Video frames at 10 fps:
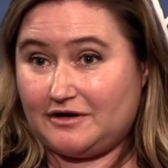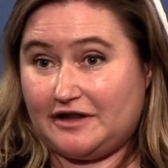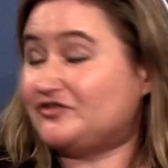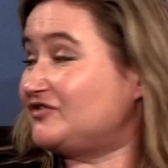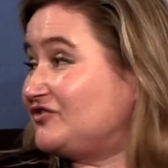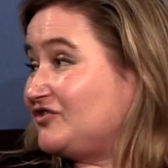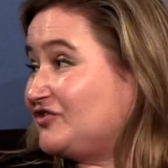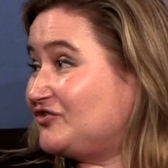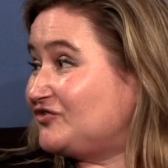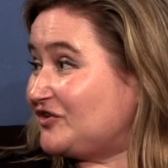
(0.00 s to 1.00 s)

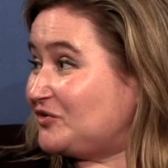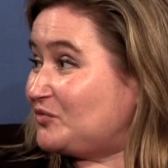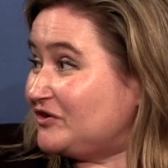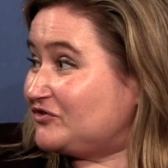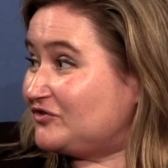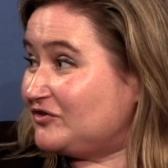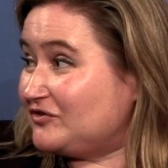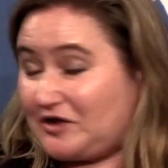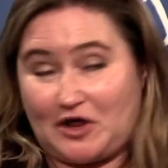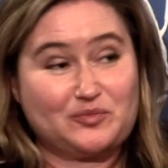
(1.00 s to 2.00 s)
instances in which
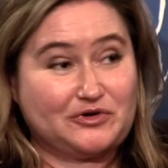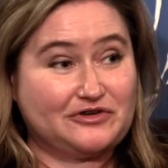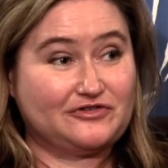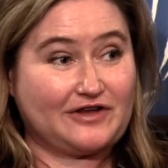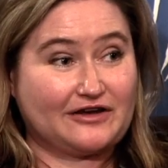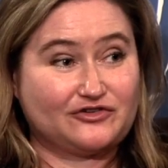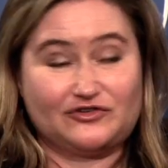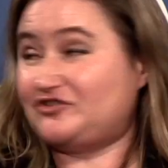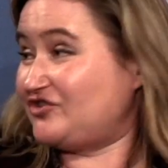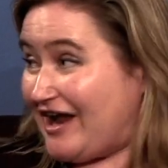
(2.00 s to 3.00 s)
the companies
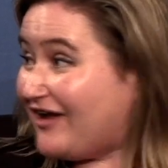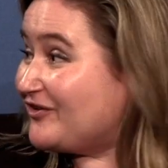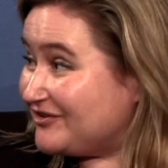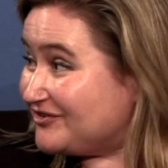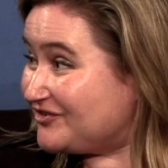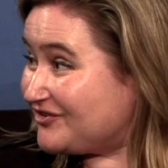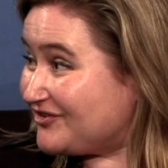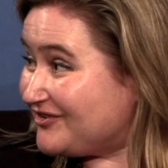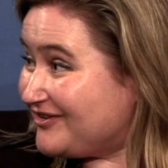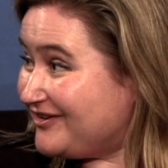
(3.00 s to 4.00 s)
actually challenged
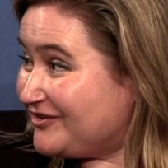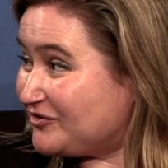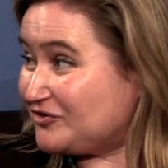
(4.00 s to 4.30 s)
the